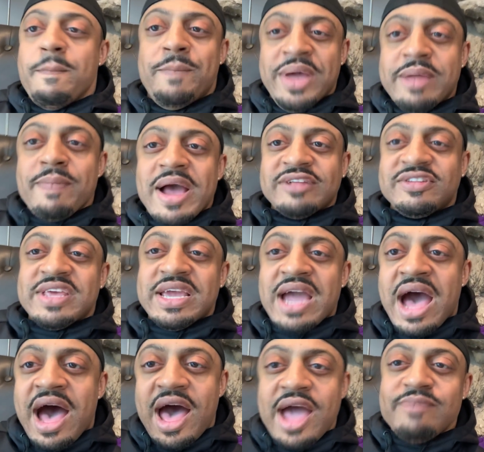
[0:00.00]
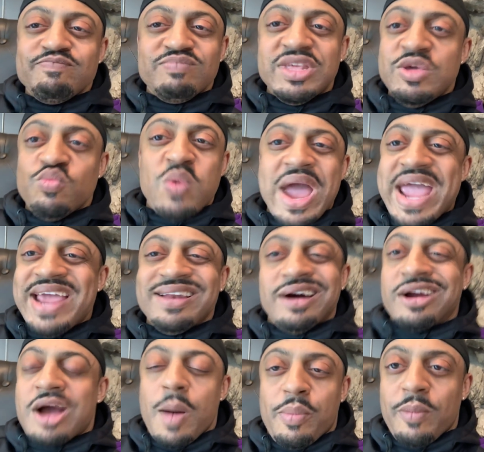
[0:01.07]
Big Mexican guy. He weighed
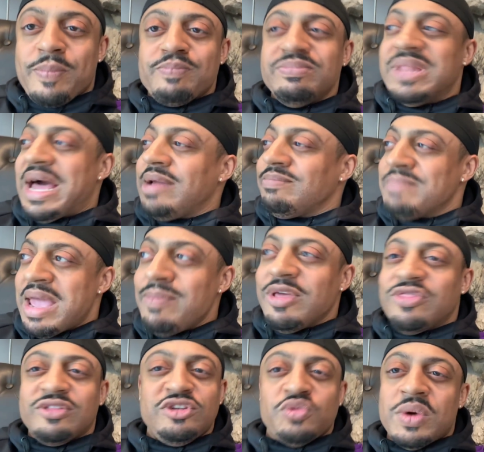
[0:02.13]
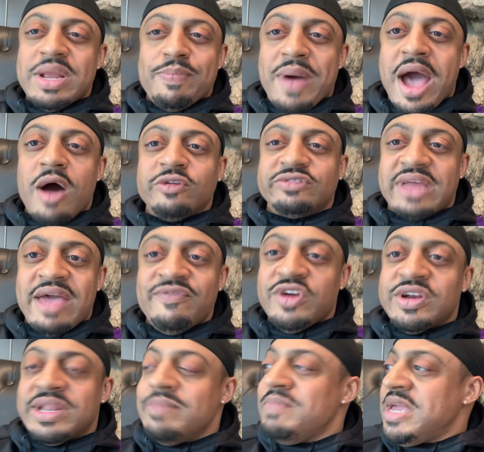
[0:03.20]
a couple, like maybe 20 pounds
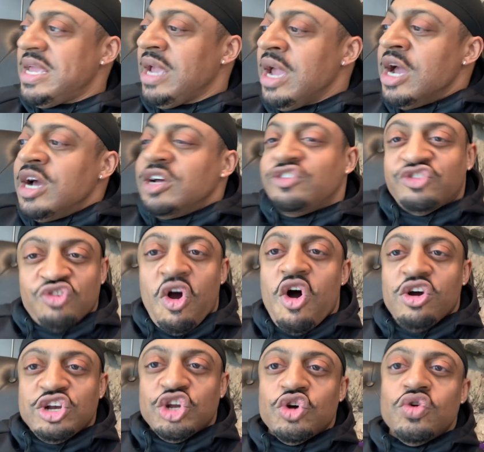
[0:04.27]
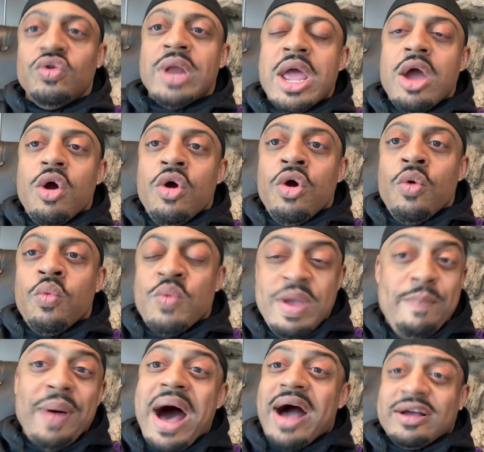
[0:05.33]
heavier than me. Strong dude. We
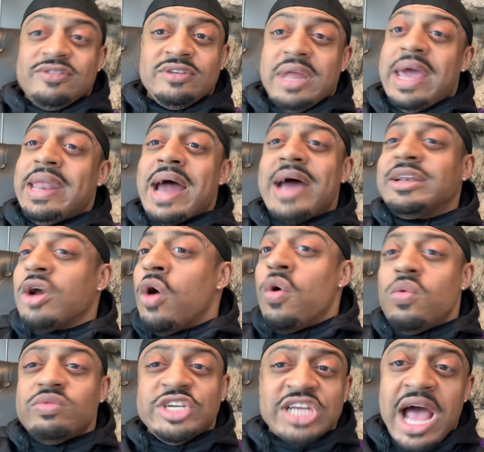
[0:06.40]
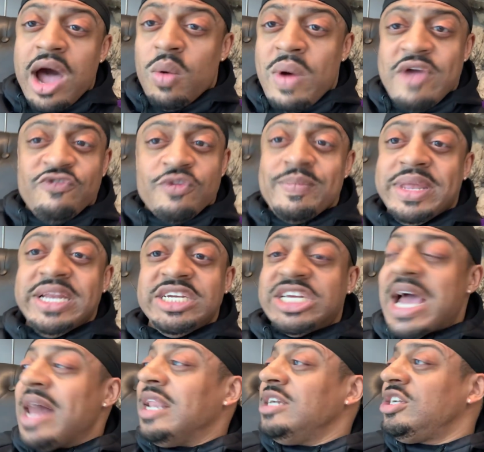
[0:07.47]
boxed and I don't shy away from any
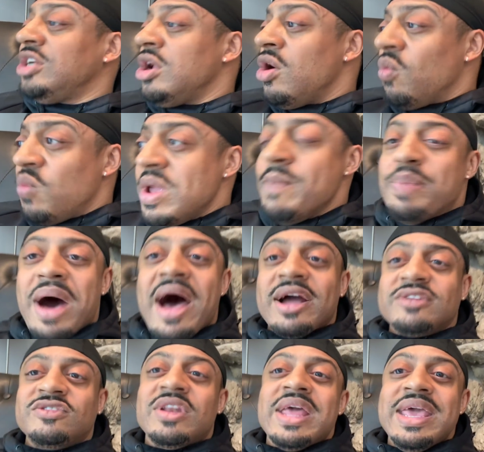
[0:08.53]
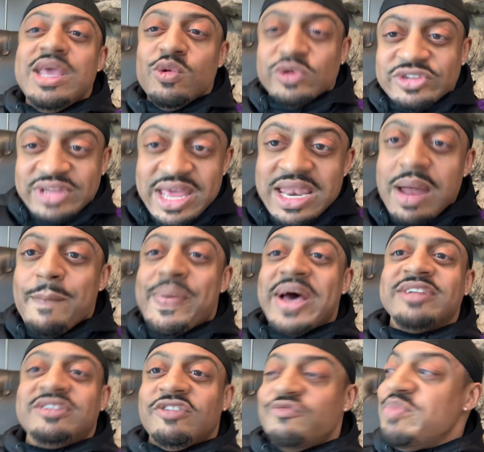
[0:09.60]
challenge. We boxed. He was getting the
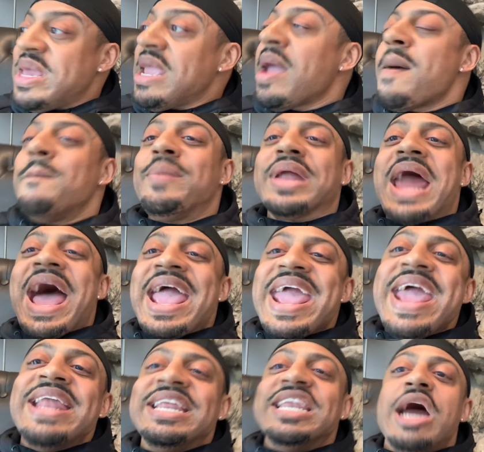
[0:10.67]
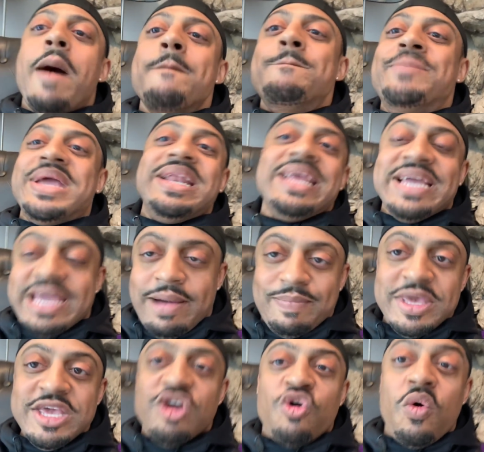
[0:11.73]
best of me, but I ended up beating him.
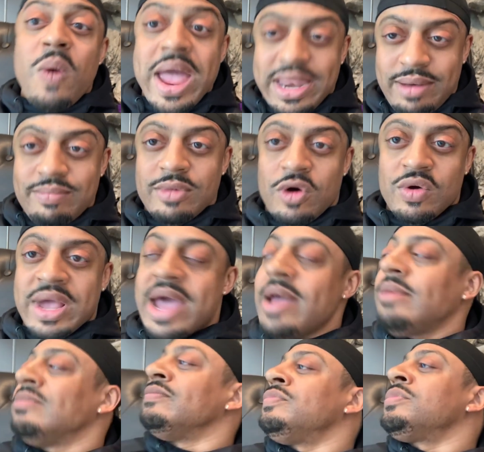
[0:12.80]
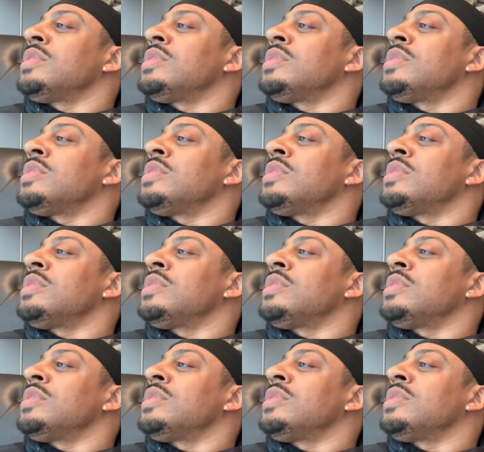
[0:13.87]
He quit. Okay.